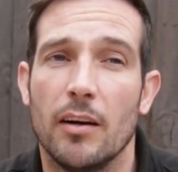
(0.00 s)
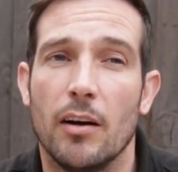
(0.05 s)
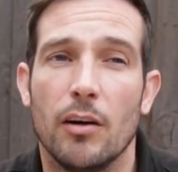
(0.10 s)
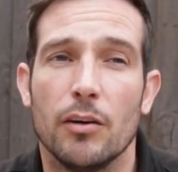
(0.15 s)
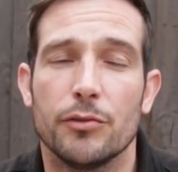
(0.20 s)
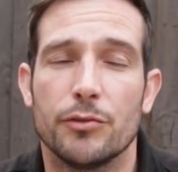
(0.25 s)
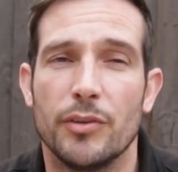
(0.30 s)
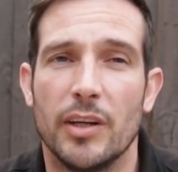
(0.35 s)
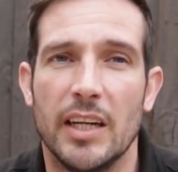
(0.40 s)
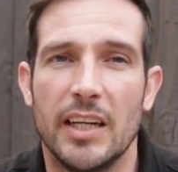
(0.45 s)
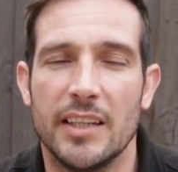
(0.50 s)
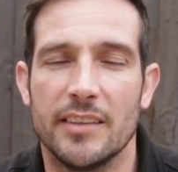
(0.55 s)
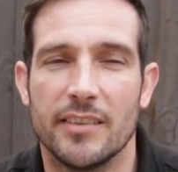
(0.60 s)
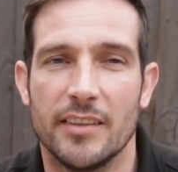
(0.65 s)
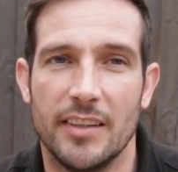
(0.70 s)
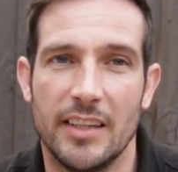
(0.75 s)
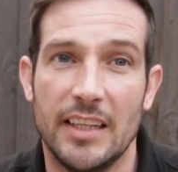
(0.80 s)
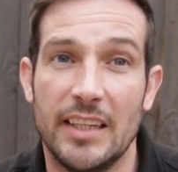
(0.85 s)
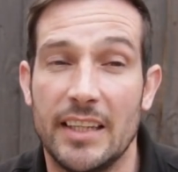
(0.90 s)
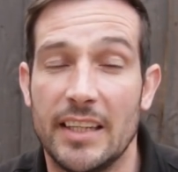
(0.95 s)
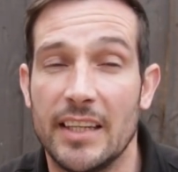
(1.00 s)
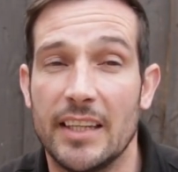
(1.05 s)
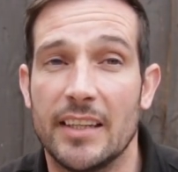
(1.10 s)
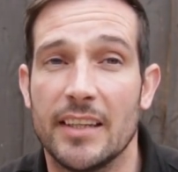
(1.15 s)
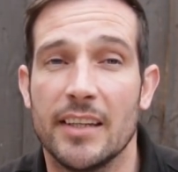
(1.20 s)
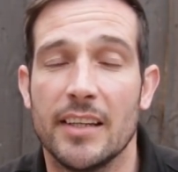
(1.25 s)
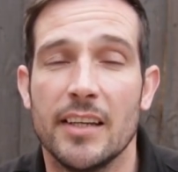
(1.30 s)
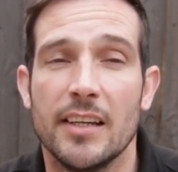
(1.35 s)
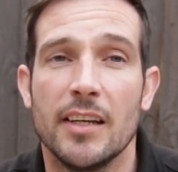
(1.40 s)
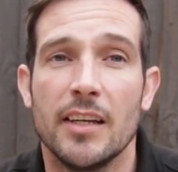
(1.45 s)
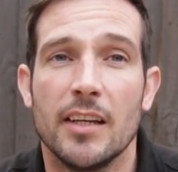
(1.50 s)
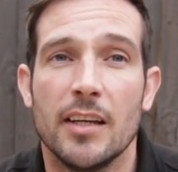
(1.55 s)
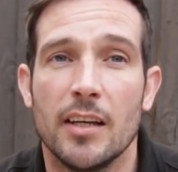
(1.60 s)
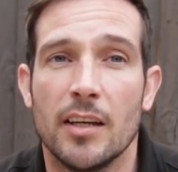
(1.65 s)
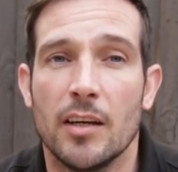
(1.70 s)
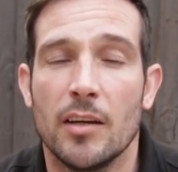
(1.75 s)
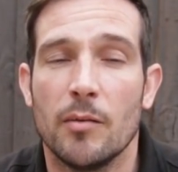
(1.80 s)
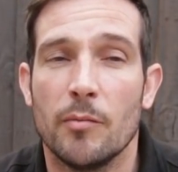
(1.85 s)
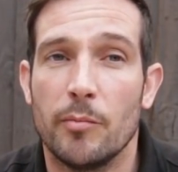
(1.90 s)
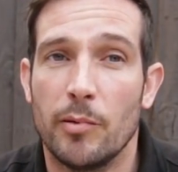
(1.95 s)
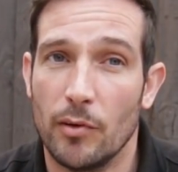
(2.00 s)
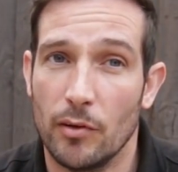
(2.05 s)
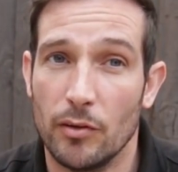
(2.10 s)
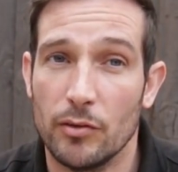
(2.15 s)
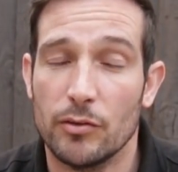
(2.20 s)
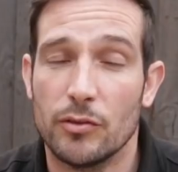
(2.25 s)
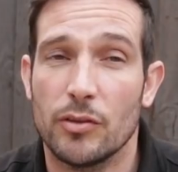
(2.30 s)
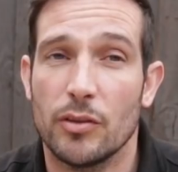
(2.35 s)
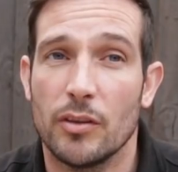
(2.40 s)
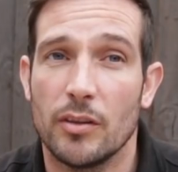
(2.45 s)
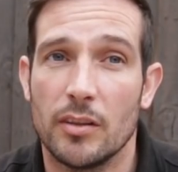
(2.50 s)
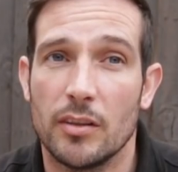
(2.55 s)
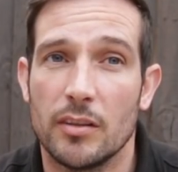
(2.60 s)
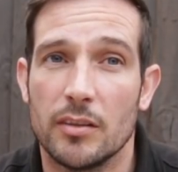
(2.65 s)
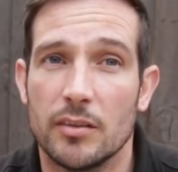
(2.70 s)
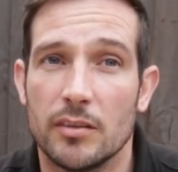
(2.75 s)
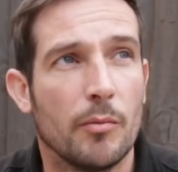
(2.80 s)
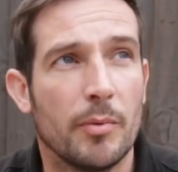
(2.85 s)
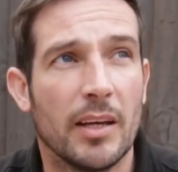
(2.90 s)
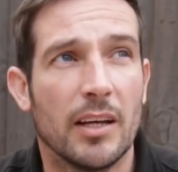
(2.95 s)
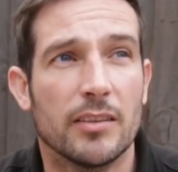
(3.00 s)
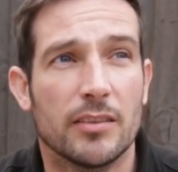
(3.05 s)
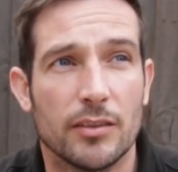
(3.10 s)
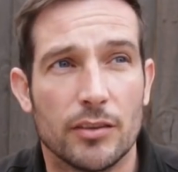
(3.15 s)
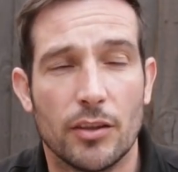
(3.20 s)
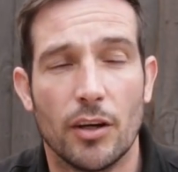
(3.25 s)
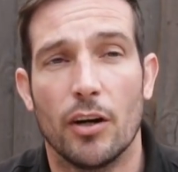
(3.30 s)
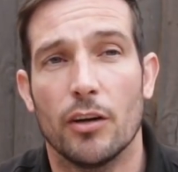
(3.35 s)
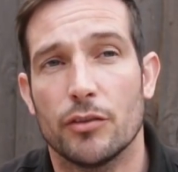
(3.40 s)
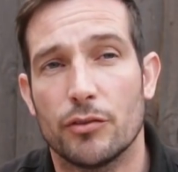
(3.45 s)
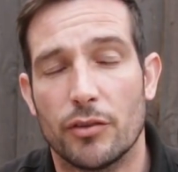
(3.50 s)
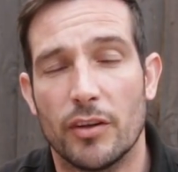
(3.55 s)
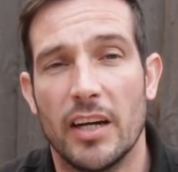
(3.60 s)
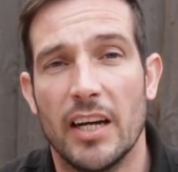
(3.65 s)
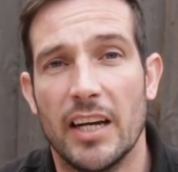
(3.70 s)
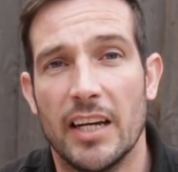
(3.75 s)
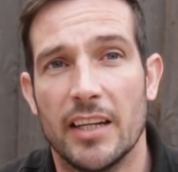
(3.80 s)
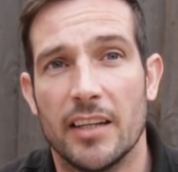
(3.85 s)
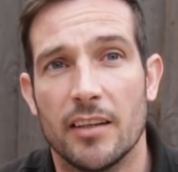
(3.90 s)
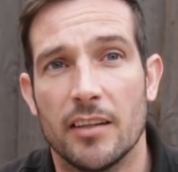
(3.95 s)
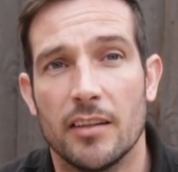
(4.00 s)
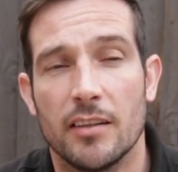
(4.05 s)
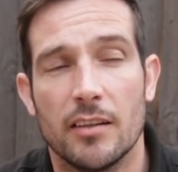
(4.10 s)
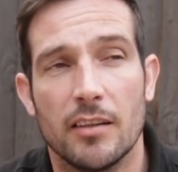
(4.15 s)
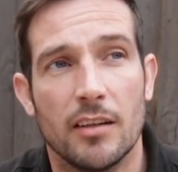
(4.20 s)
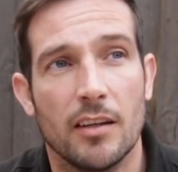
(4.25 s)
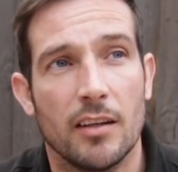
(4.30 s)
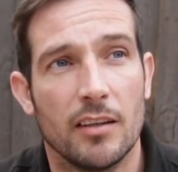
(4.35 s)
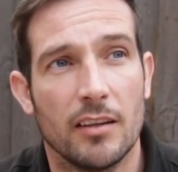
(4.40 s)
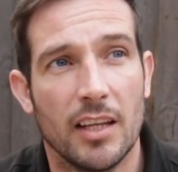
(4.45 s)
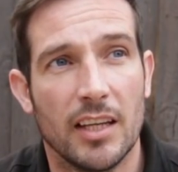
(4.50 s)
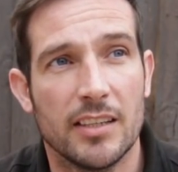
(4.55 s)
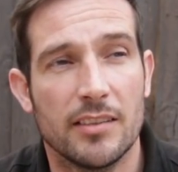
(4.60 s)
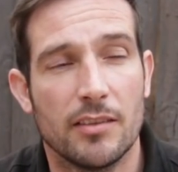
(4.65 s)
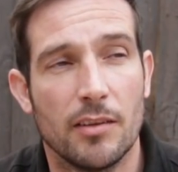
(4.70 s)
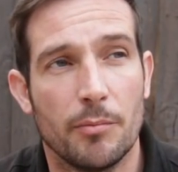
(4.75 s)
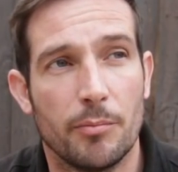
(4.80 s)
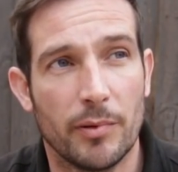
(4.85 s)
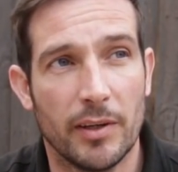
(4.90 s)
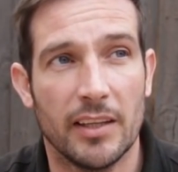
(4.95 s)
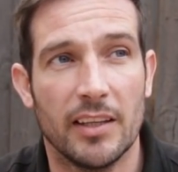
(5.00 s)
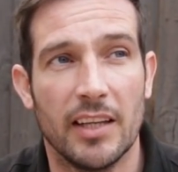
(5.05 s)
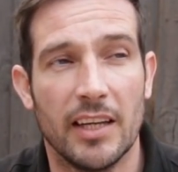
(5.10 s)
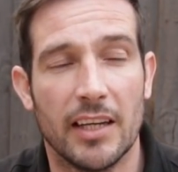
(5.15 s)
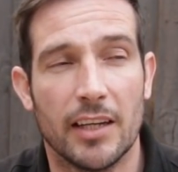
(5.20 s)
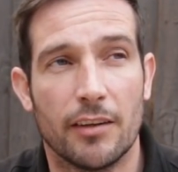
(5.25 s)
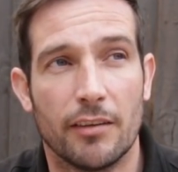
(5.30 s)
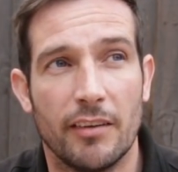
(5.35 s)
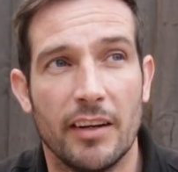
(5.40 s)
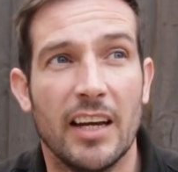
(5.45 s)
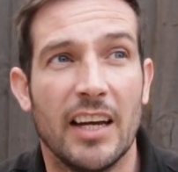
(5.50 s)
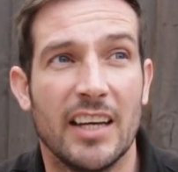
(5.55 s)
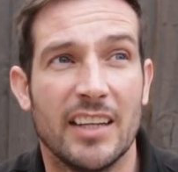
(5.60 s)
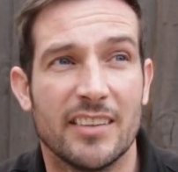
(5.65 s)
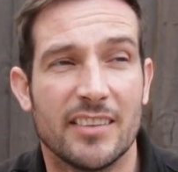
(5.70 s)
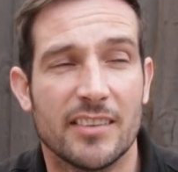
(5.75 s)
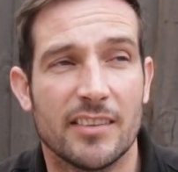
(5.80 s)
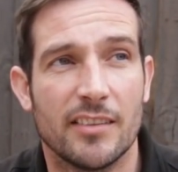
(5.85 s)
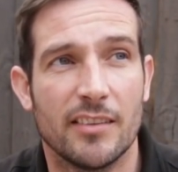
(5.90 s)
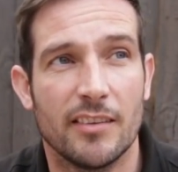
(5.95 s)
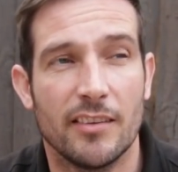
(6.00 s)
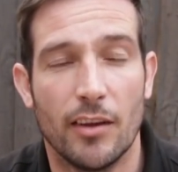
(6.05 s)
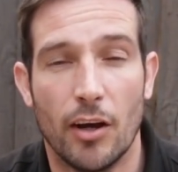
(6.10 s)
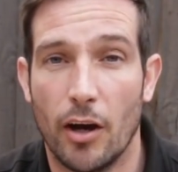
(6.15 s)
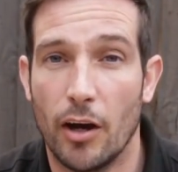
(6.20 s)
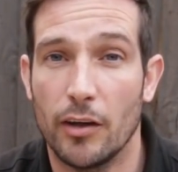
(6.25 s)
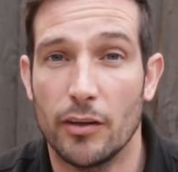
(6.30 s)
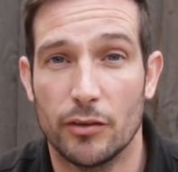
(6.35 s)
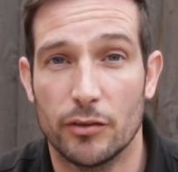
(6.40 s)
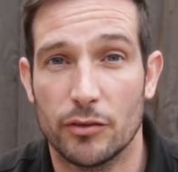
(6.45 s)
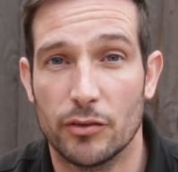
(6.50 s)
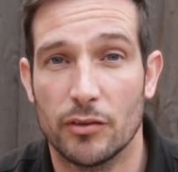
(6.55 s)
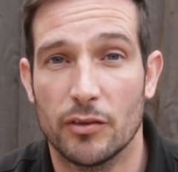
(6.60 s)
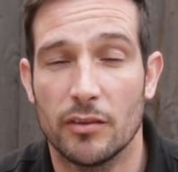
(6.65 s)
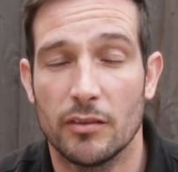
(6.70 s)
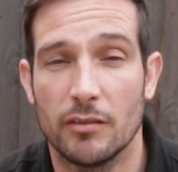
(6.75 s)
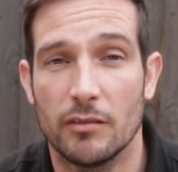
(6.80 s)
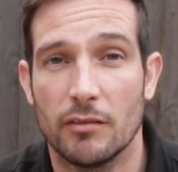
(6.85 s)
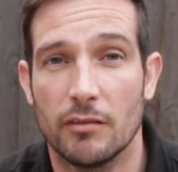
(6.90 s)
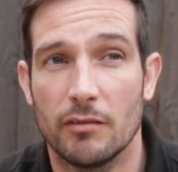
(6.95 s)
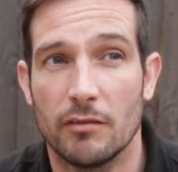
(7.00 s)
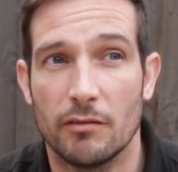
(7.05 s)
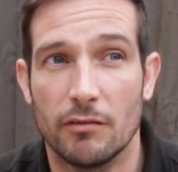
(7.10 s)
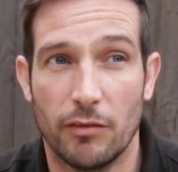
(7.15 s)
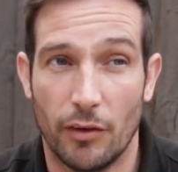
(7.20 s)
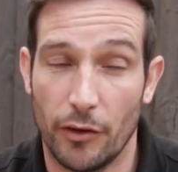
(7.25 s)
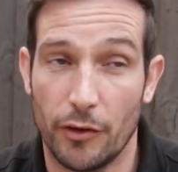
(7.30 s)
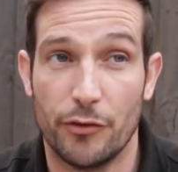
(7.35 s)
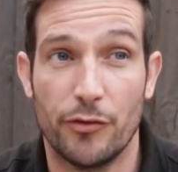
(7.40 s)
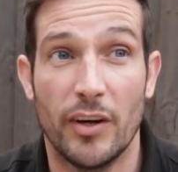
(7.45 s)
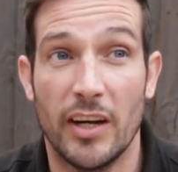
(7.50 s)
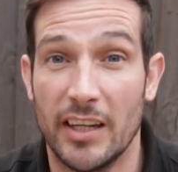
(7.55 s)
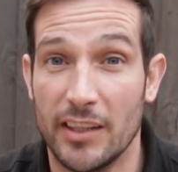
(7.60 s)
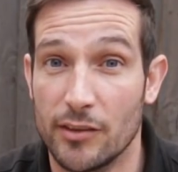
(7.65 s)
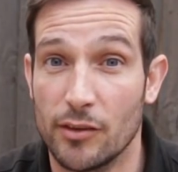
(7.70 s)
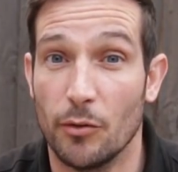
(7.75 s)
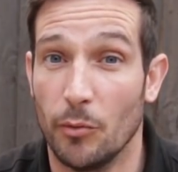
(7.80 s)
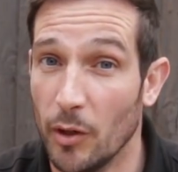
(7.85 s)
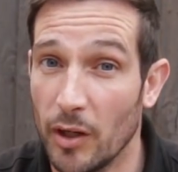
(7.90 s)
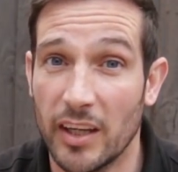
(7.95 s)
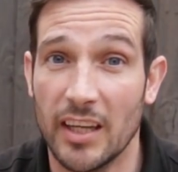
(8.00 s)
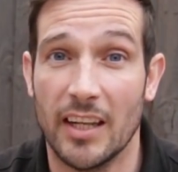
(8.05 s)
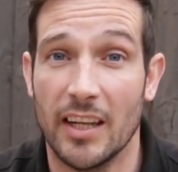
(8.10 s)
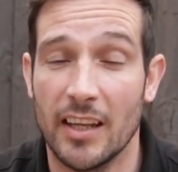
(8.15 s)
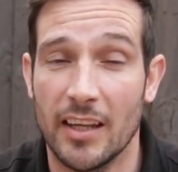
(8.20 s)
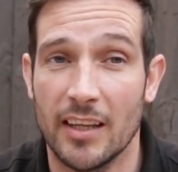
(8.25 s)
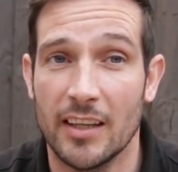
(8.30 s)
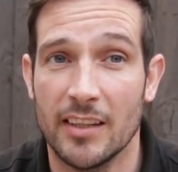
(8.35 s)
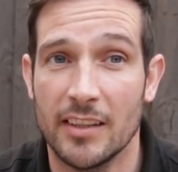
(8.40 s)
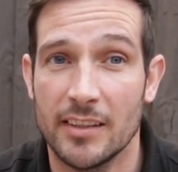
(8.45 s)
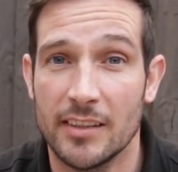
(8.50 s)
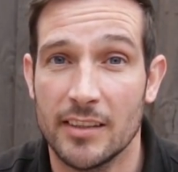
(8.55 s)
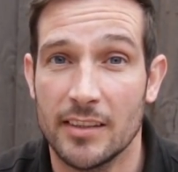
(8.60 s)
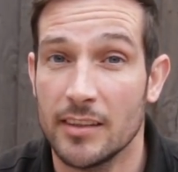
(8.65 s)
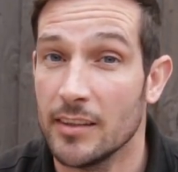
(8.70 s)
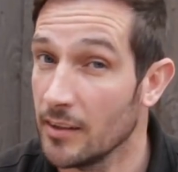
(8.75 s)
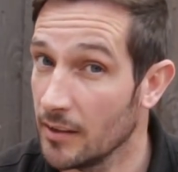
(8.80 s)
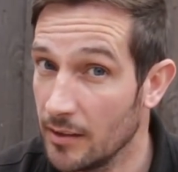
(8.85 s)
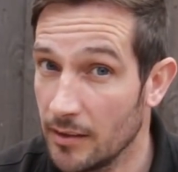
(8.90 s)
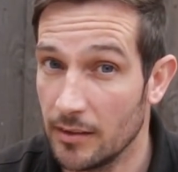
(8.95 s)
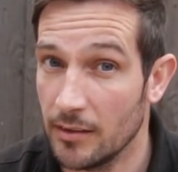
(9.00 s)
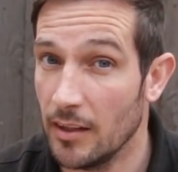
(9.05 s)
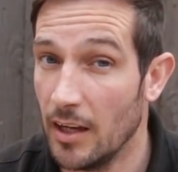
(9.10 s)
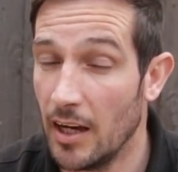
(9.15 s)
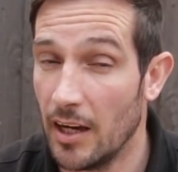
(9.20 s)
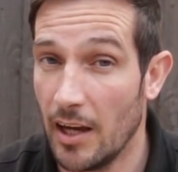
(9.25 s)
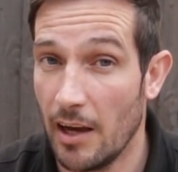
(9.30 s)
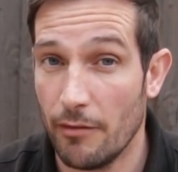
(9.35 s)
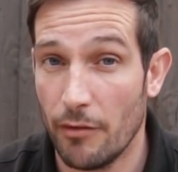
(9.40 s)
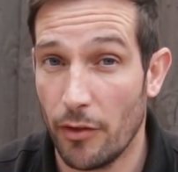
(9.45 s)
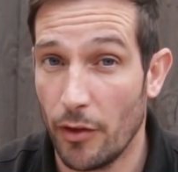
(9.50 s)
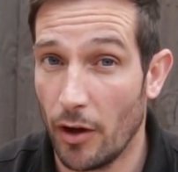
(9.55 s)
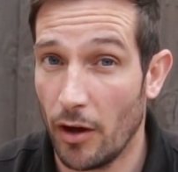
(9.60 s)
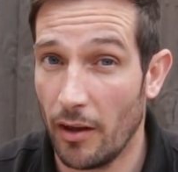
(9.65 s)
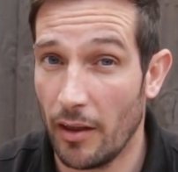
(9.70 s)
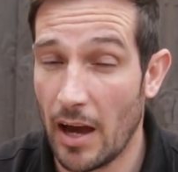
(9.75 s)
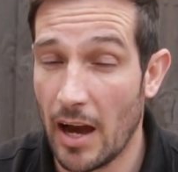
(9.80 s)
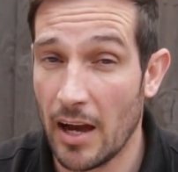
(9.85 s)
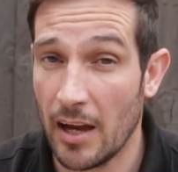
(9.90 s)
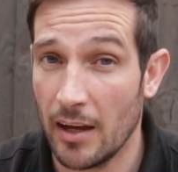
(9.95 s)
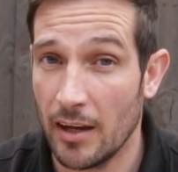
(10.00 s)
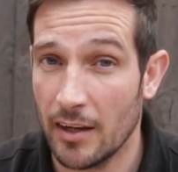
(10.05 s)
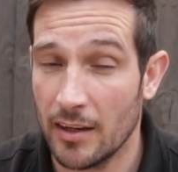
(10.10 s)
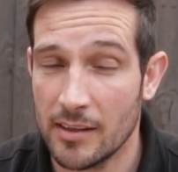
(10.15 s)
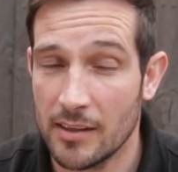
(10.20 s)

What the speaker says: All tradies are needed, but nobody else has got a trade unless the bricklayer creates the house for the tradies to work in. Yeah, ever thought of that?